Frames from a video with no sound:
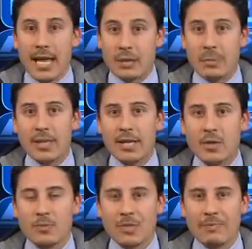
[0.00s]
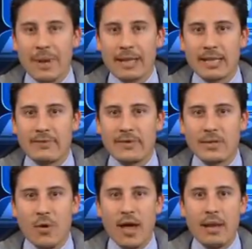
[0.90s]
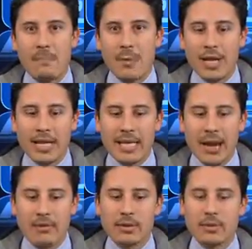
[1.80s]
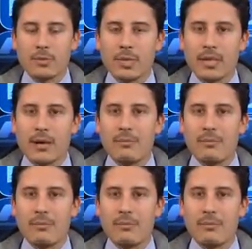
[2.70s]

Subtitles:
And to put that into perspective, let's go ahead and break it down a little bit.